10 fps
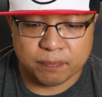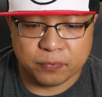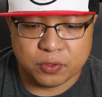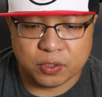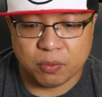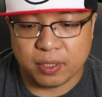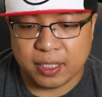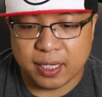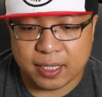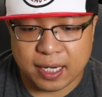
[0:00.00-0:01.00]
So we
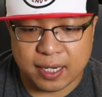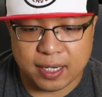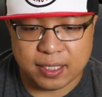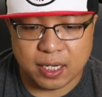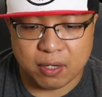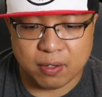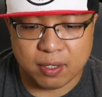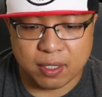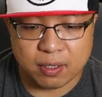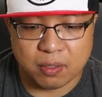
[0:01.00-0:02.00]
didn't get any error,
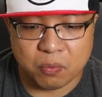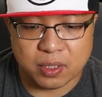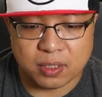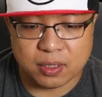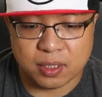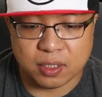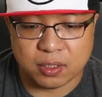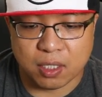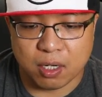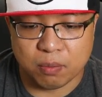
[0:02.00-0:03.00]
and then we just need
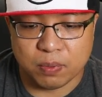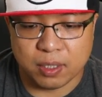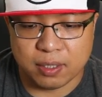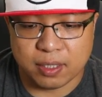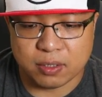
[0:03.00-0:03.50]
to copy this